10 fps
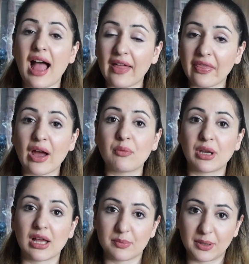and that would
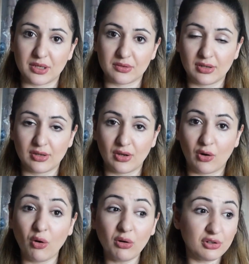help you.
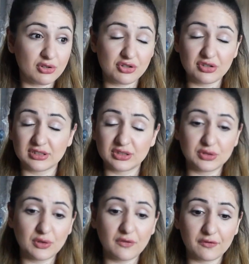Or just
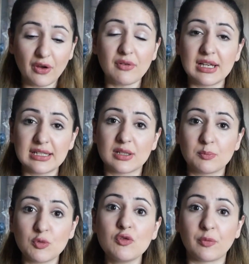do very little
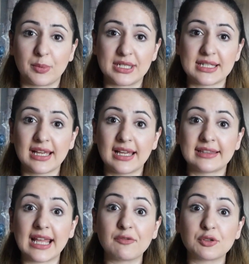movement
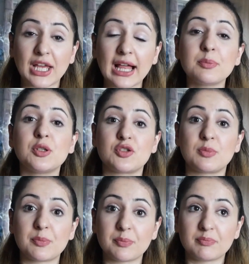that would help you to
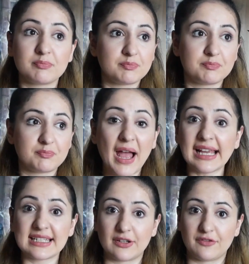be
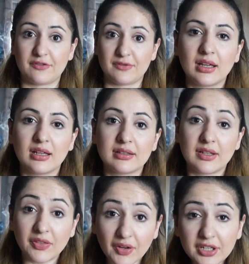active.
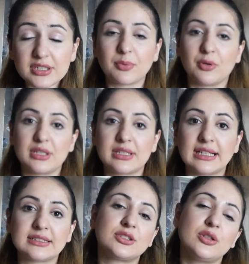The third point
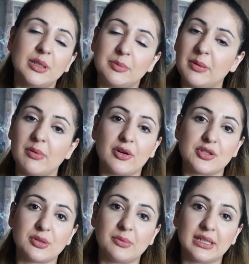that so many people are
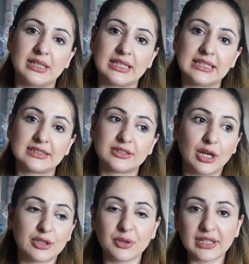doing is
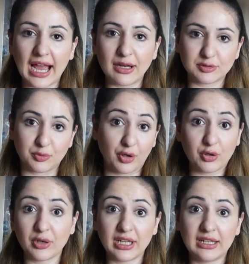doing the housework,
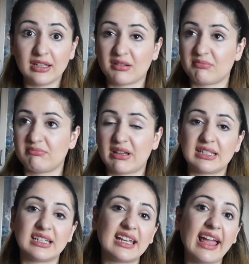cooking,
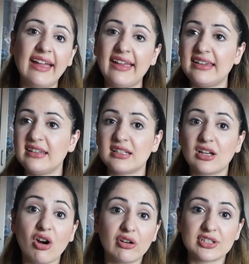making cake,
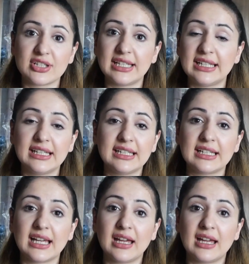gardening,